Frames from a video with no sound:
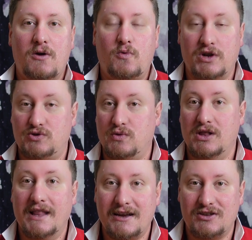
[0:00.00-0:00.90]
which we'll
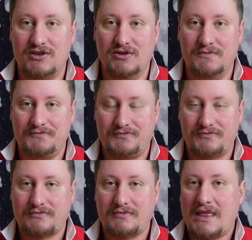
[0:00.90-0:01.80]
link to
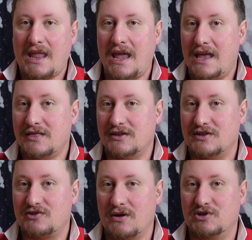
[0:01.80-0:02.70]
in the
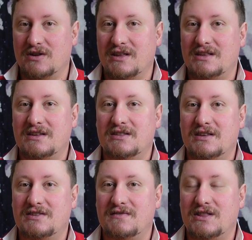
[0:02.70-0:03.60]
description of
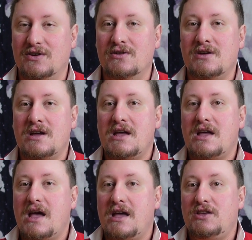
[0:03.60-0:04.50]
this video,
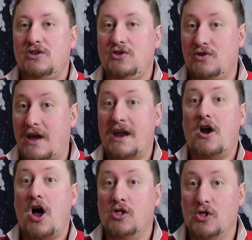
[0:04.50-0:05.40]
you
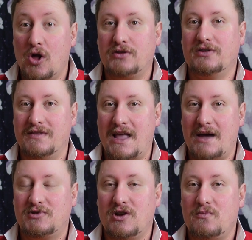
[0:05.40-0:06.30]
get a lot of
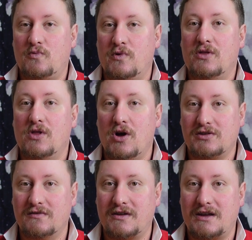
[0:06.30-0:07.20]
laptop with a
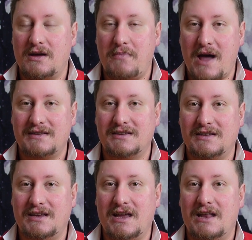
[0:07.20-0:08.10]
lot of
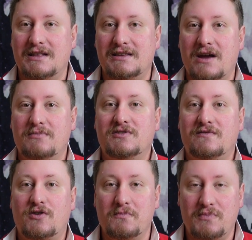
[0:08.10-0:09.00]
capacity in terms
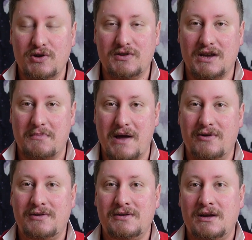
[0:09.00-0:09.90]
of computing power,